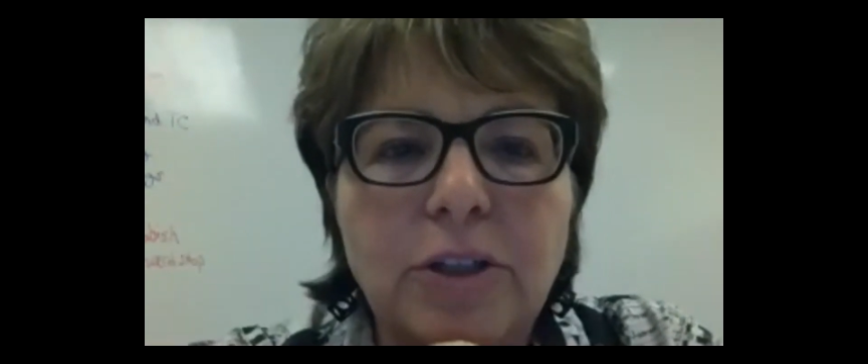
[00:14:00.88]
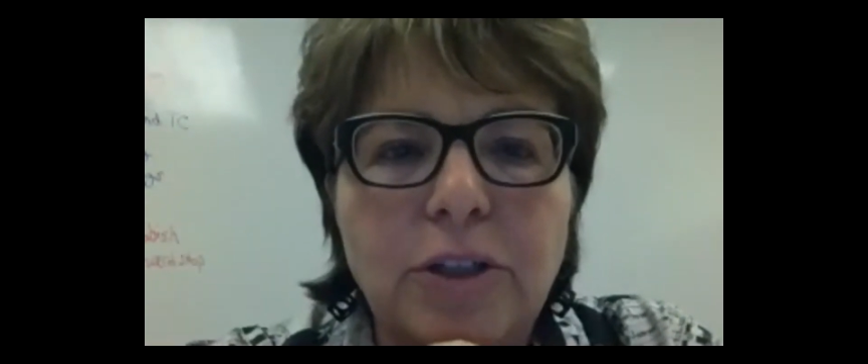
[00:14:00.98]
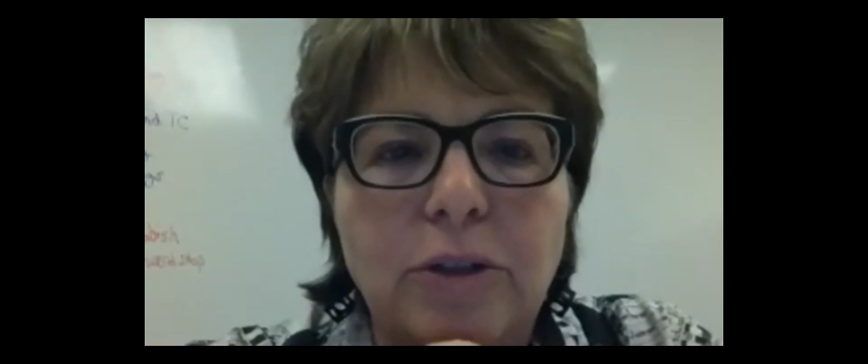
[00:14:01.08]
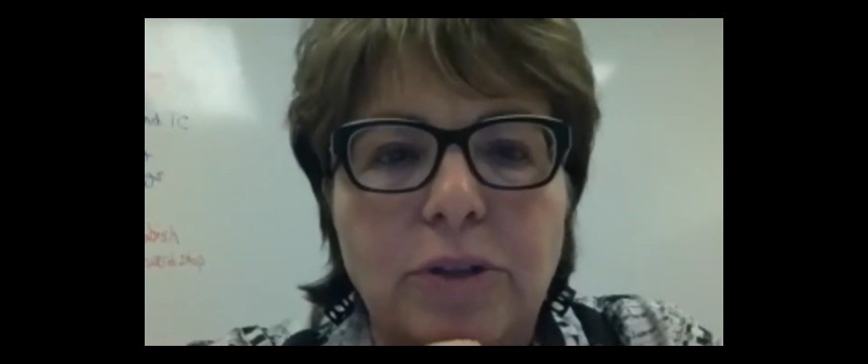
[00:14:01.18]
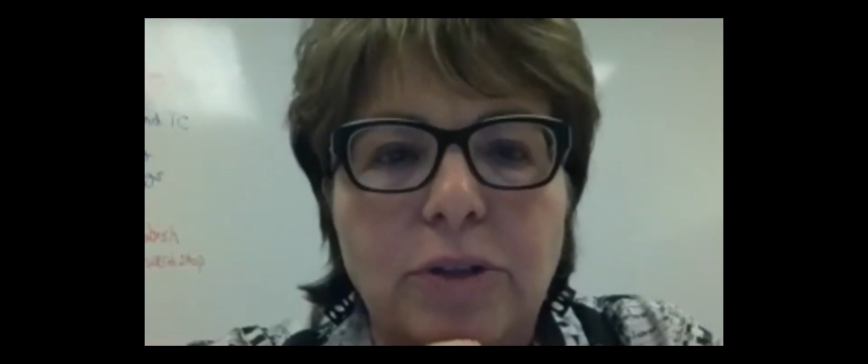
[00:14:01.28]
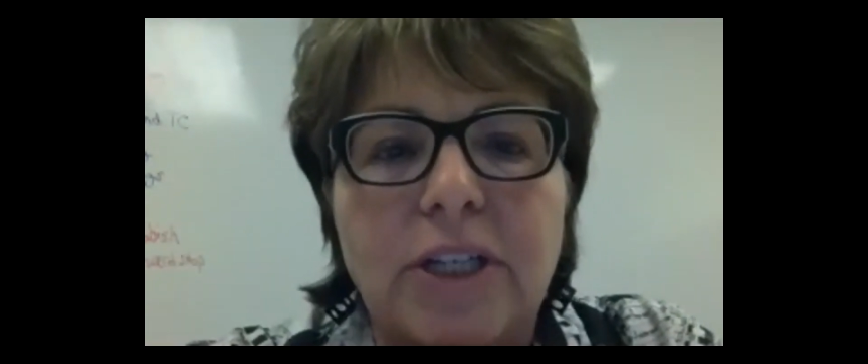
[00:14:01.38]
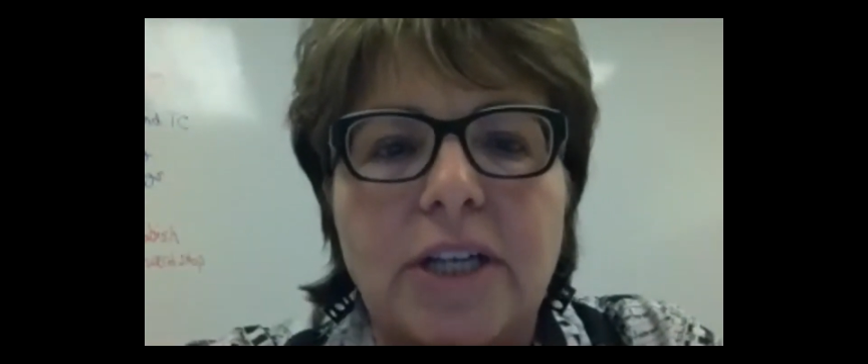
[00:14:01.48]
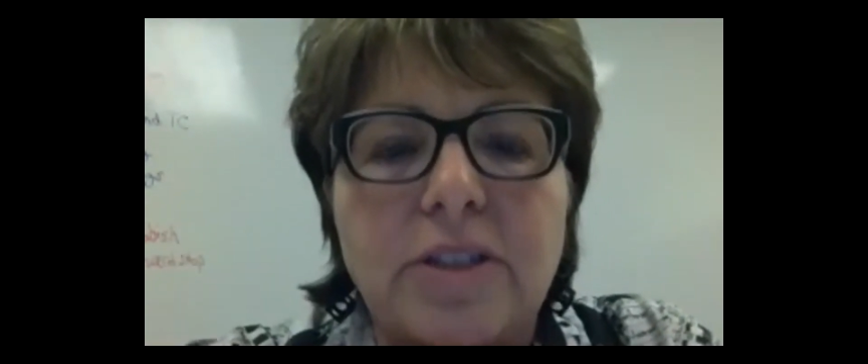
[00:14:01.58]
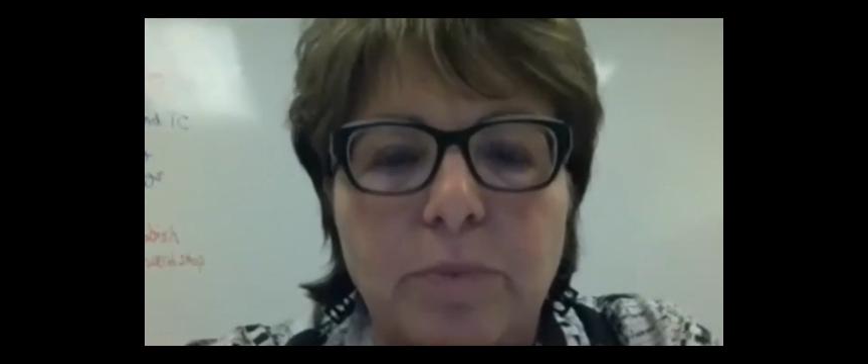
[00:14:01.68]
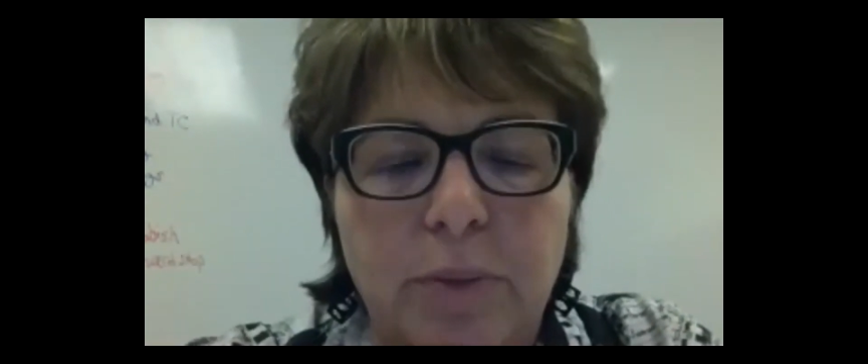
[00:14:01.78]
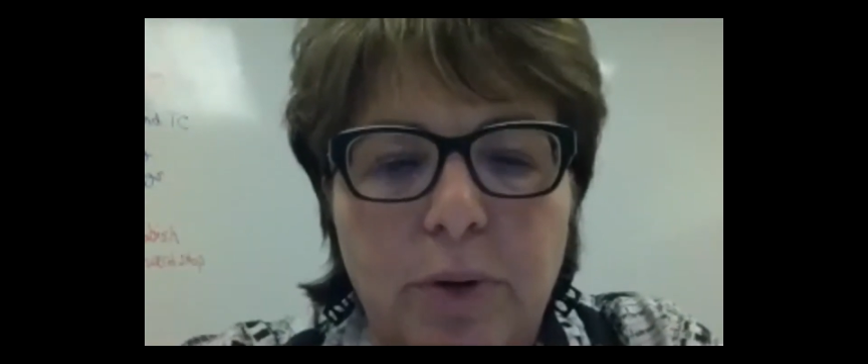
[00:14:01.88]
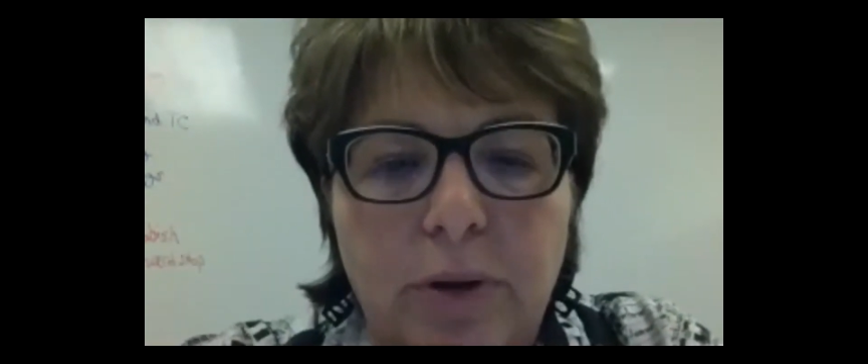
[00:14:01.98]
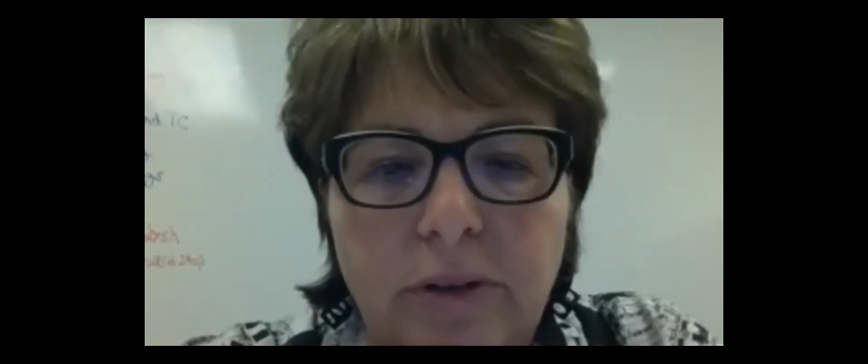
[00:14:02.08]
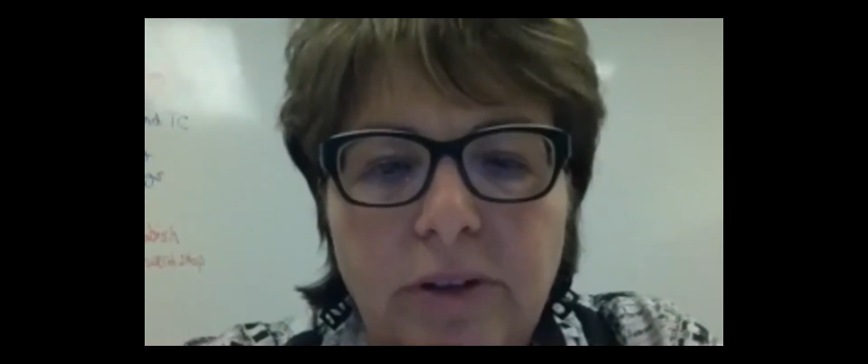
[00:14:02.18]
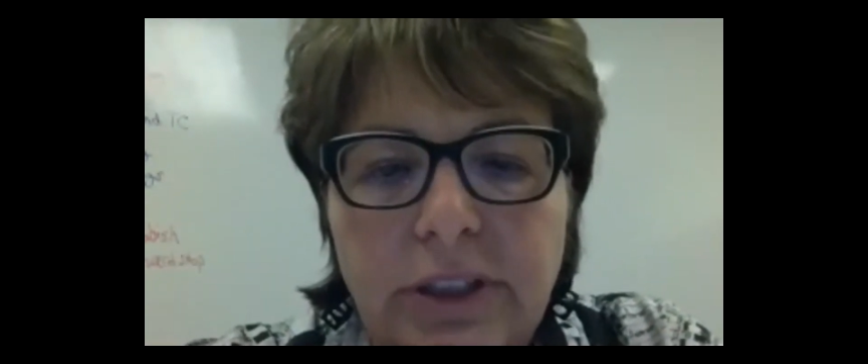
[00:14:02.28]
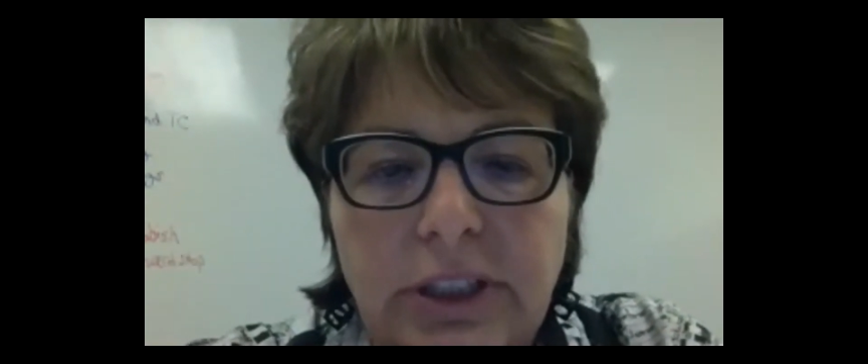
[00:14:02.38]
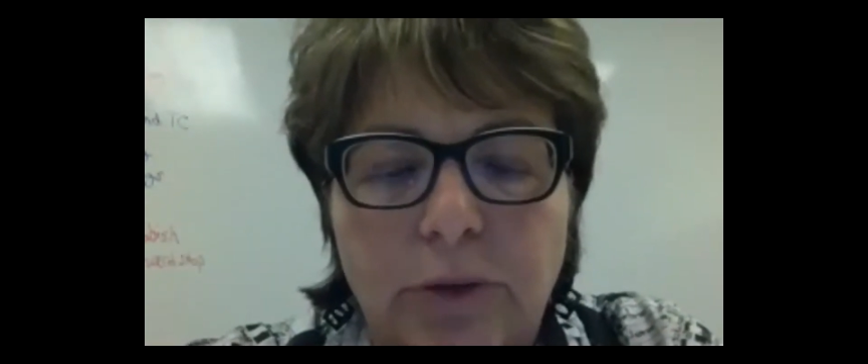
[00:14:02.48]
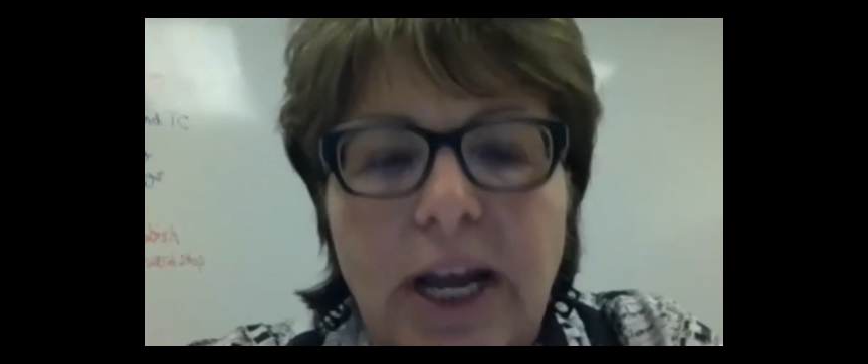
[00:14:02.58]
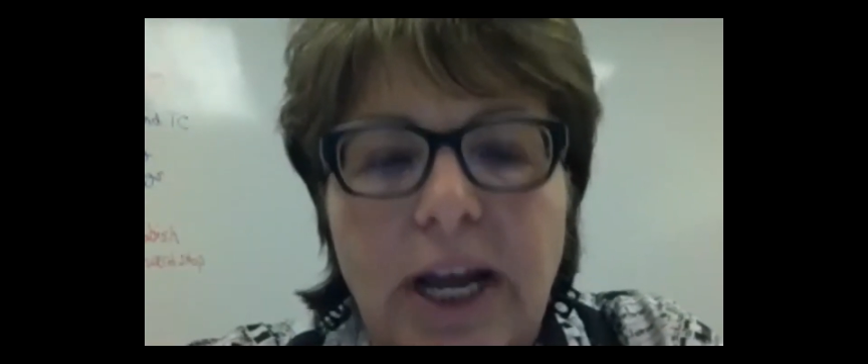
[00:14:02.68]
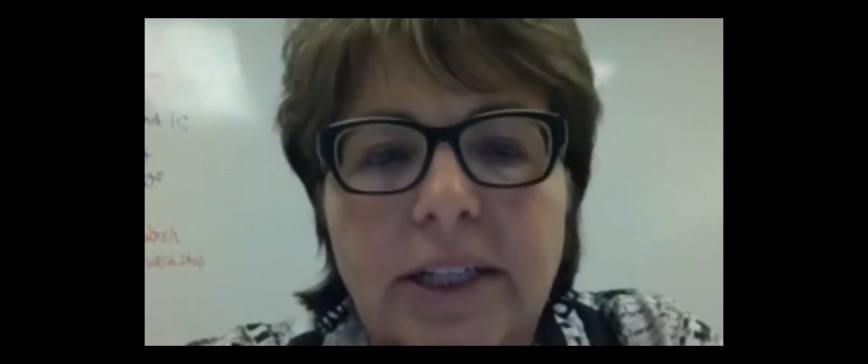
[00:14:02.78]
to suggest some people,
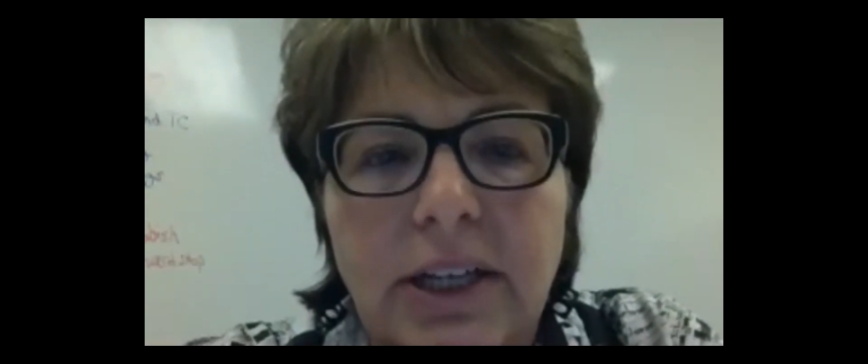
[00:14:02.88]
not,